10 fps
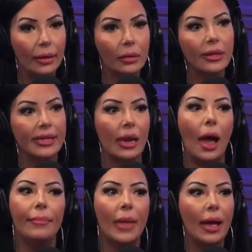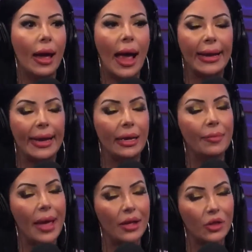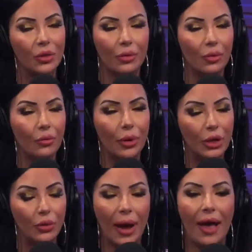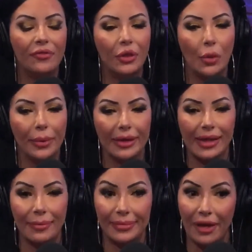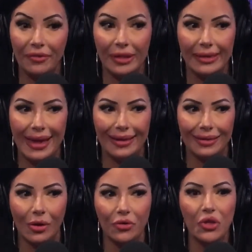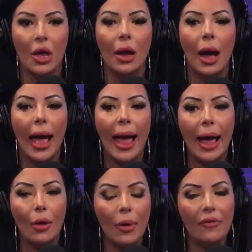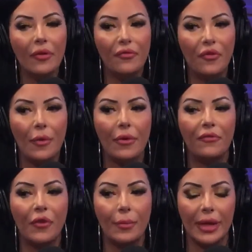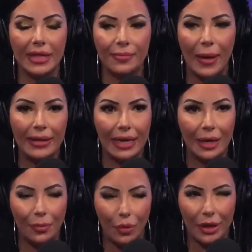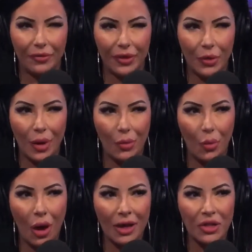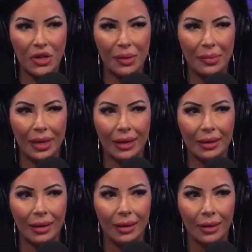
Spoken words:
Listen, I can't imagine what you have to know because I'm definitely not a coach. However, from a spectator point of view, I watch and I'm like,